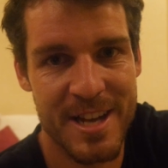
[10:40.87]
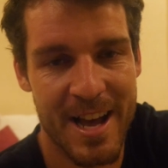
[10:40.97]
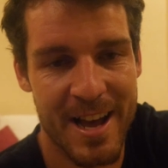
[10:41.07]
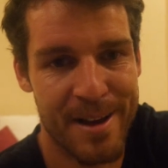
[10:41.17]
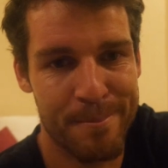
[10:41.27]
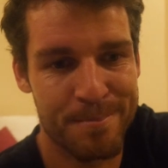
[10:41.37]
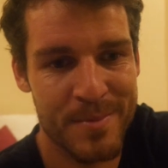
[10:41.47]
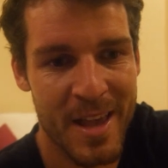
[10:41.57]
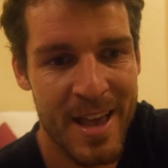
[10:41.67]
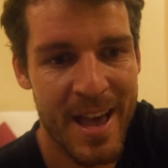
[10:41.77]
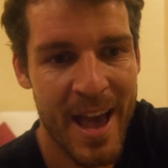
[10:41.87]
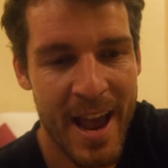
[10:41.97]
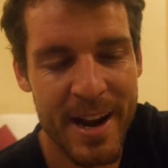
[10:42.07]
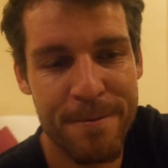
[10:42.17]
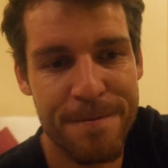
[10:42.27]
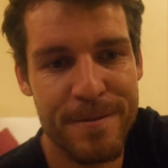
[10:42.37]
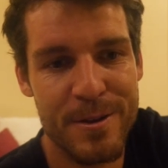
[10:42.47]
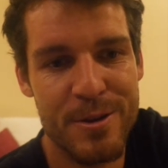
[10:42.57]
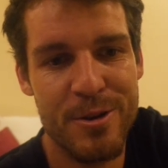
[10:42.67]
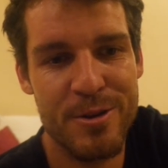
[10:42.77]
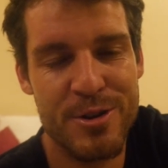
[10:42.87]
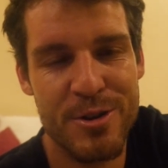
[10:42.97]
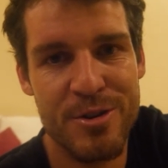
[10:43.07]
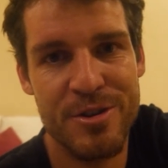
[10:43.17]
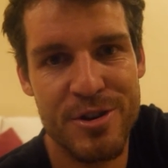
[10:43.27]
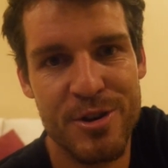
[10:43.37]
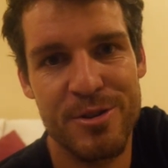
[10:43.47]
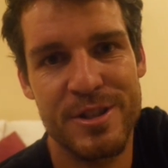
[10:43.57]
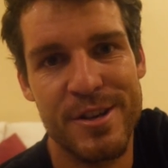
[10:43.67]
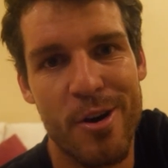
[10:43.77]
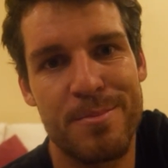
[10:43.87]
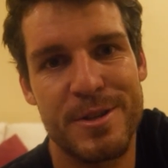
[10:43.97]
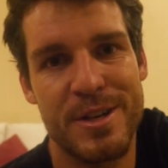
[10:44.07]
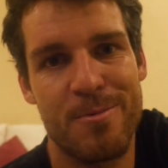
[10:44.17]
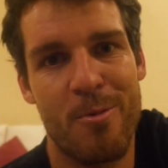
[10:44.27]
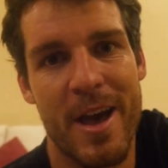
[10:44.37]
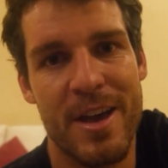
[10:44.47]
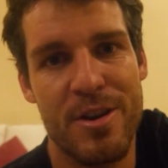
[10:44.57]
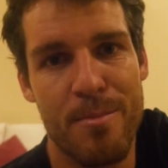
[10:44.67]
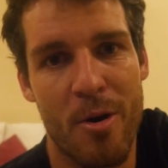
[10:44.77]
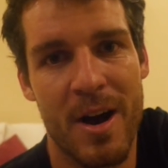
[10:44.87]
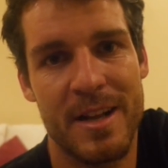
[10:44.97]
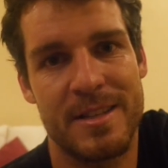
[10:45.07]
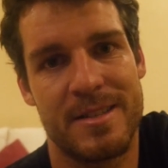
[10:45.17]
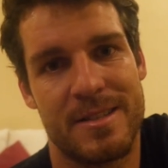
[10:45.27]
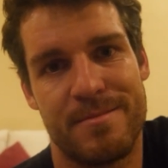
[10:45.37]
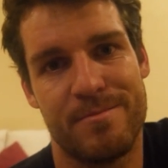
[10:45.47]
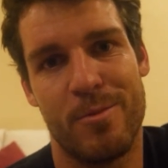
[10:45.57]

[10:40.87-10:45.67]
And if you do choose the option where you might,